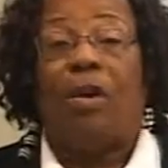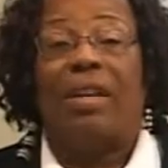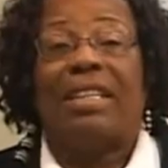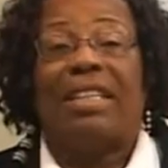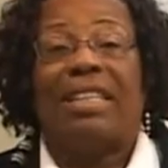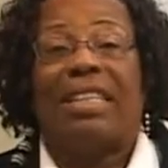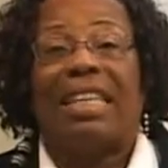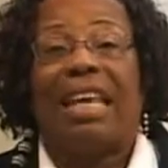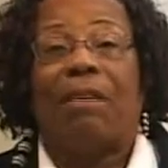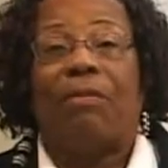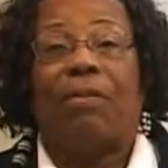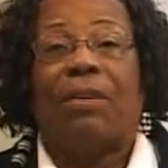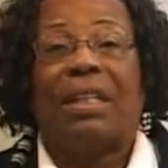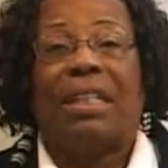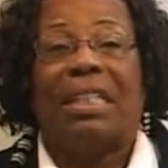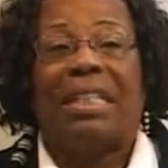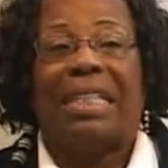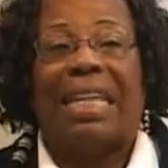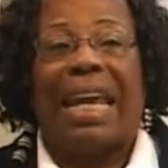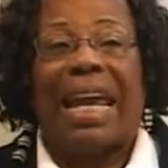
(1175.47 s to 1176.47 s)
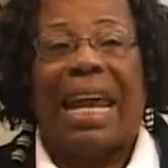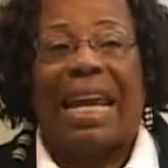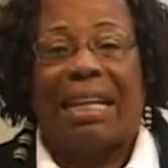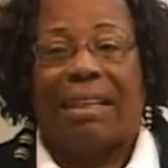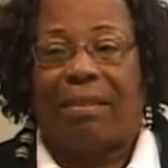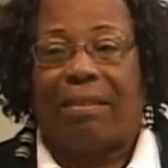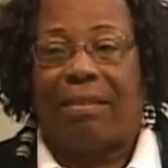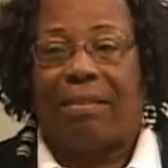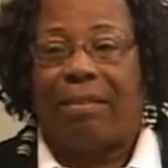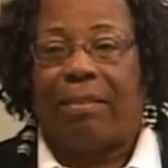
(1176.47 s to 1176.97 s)

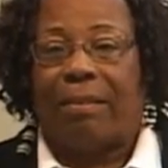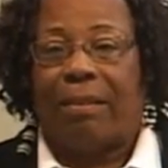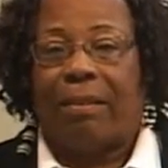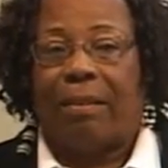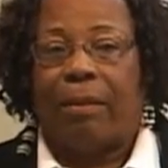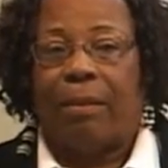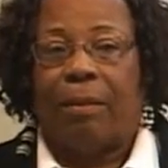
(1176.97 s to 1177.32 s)
7/10.